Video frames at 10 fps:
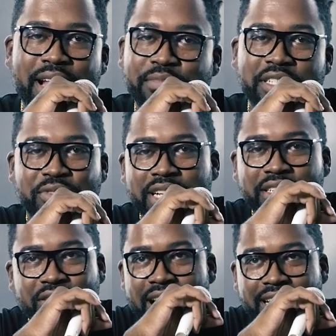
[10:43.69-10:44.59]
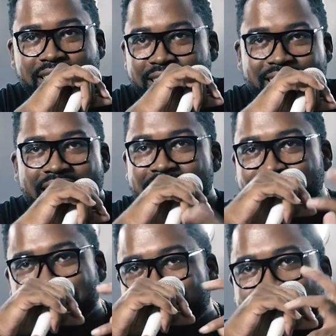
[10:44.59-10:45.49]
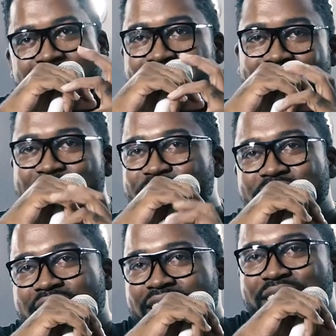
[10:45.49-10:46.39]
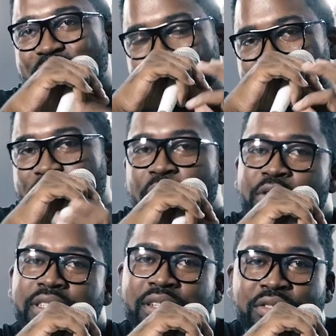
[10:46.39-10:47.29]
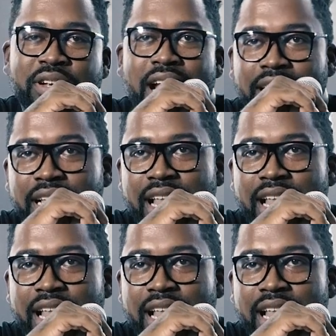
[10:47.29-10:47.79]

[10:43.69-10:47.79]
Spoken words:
I'm just really trying to just kind of consolidate everything, just really focus on trying to get,